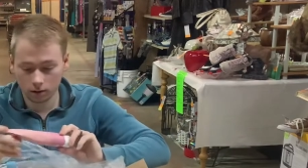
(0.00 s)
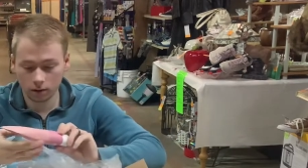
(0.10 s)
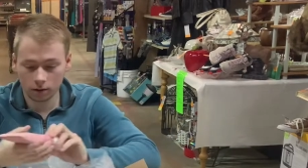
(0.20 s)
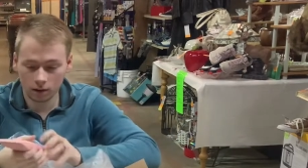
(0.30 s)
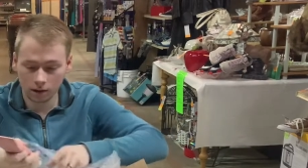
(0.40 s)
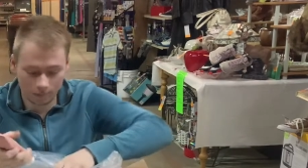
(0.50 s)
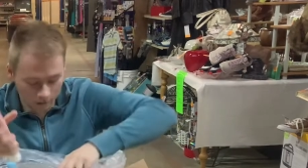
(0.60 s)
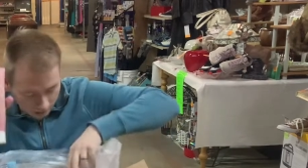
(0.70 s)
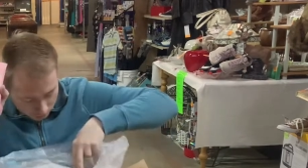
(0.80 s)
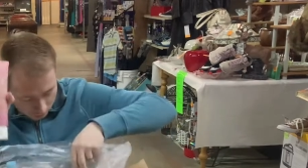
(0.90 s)

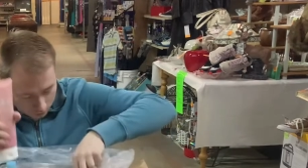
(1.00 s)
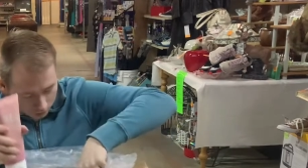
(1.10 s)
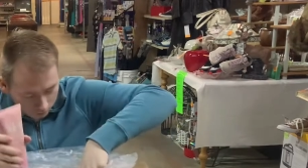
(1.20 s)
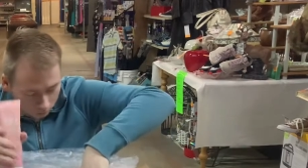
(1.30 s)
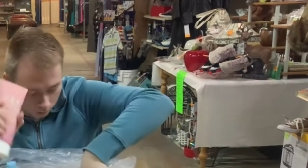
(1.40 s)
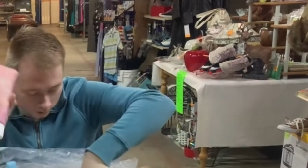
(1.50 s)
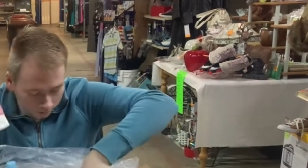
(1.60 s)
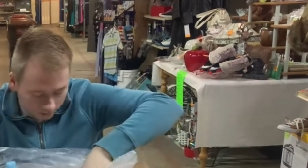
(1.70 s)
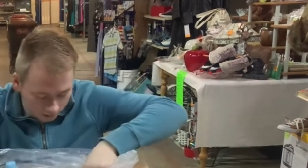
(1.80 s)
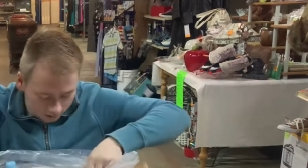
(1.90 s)
I showed you one of
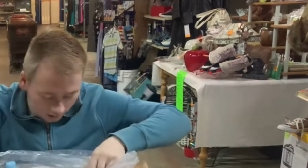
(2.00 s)
these,